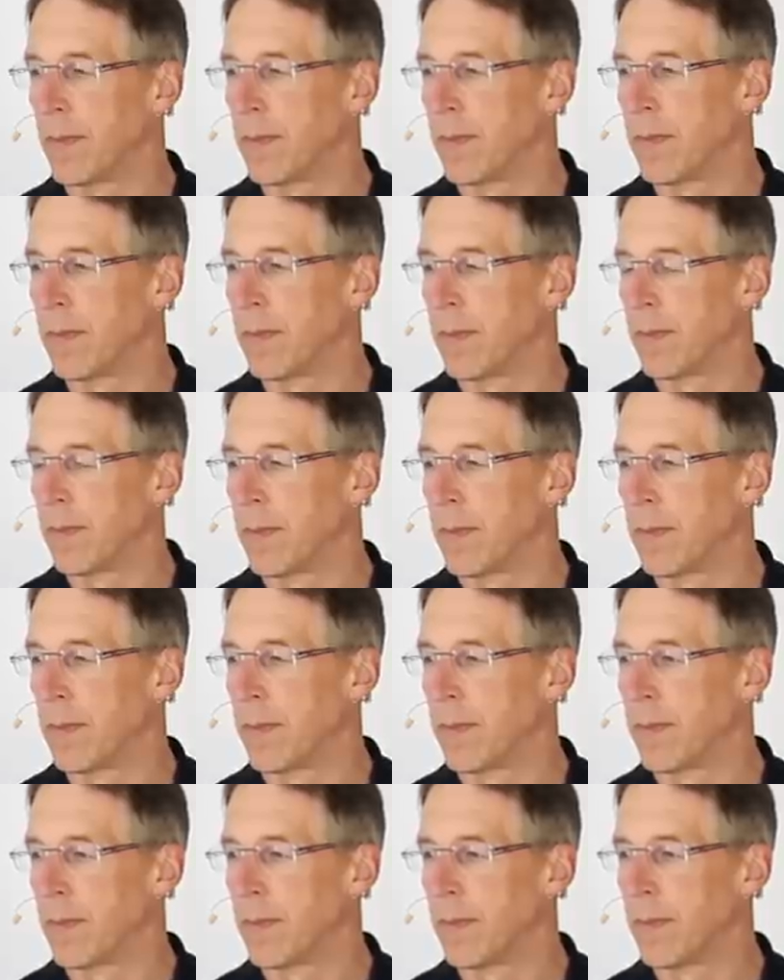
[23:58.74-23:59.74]

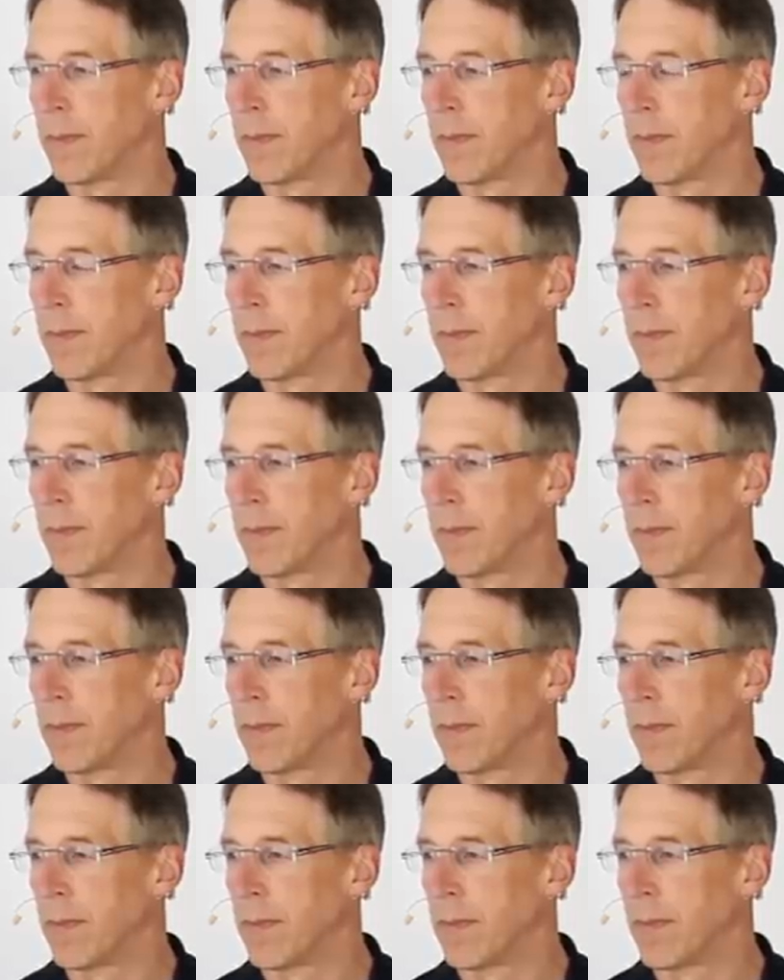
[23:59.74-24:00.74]

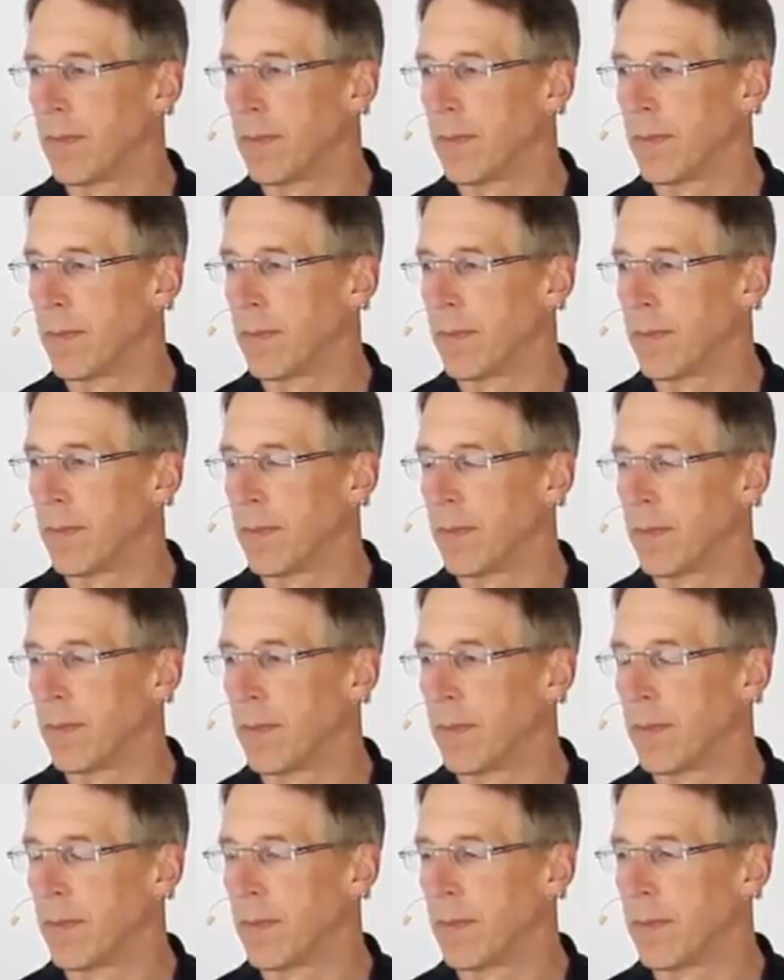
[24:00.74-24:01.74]

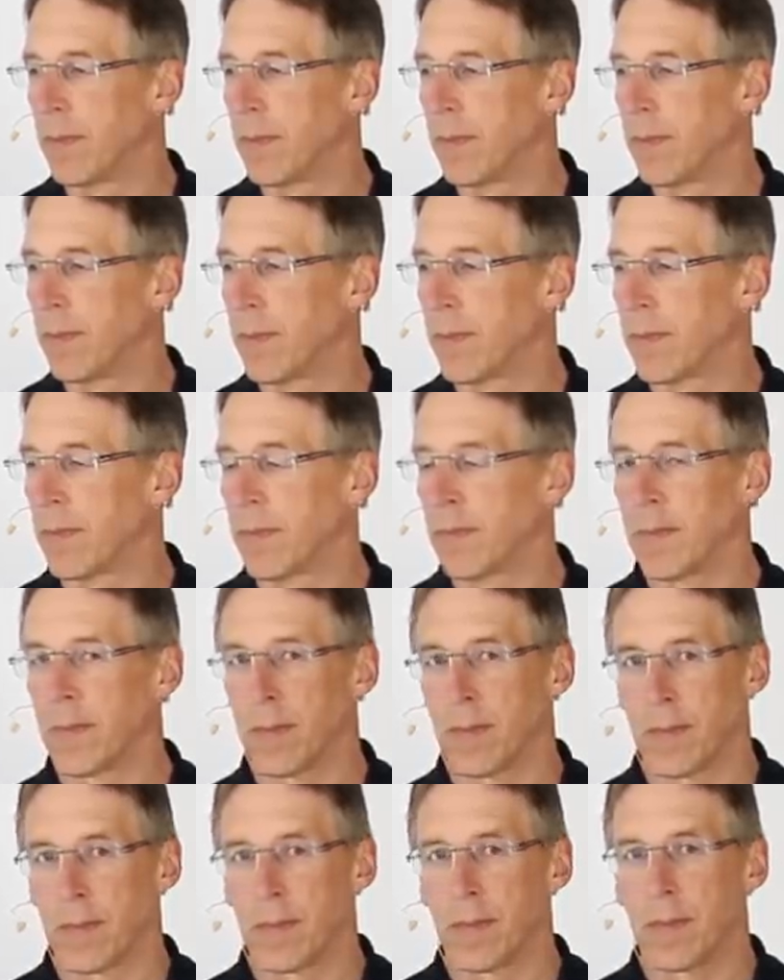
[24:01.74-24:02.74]

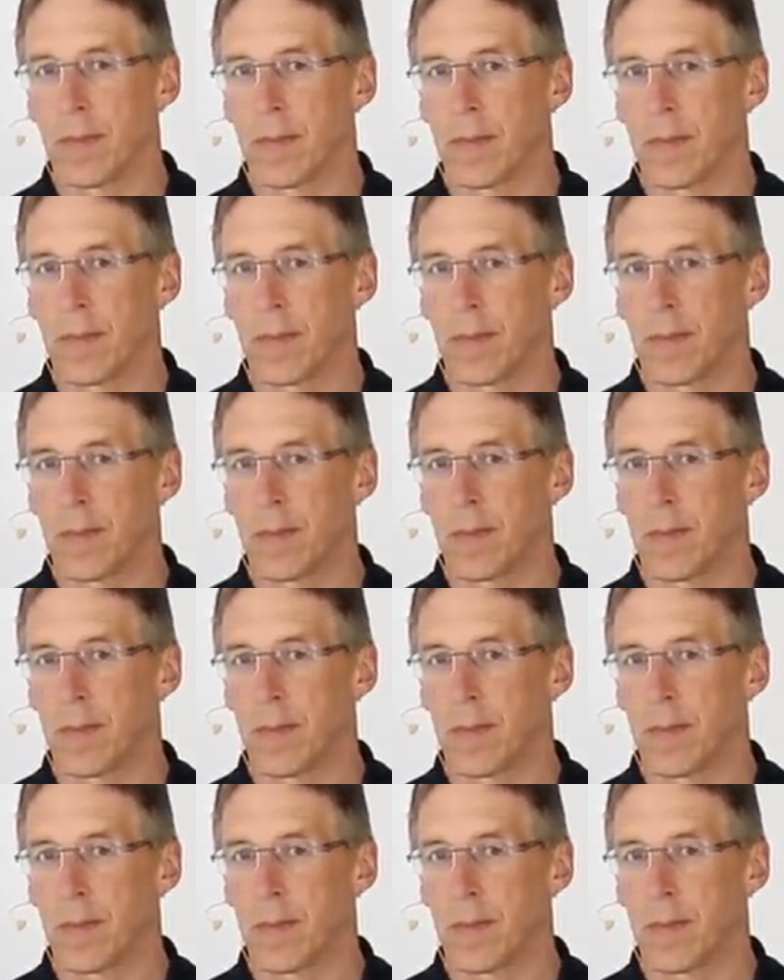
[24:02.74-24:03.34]
The person shown says nothing.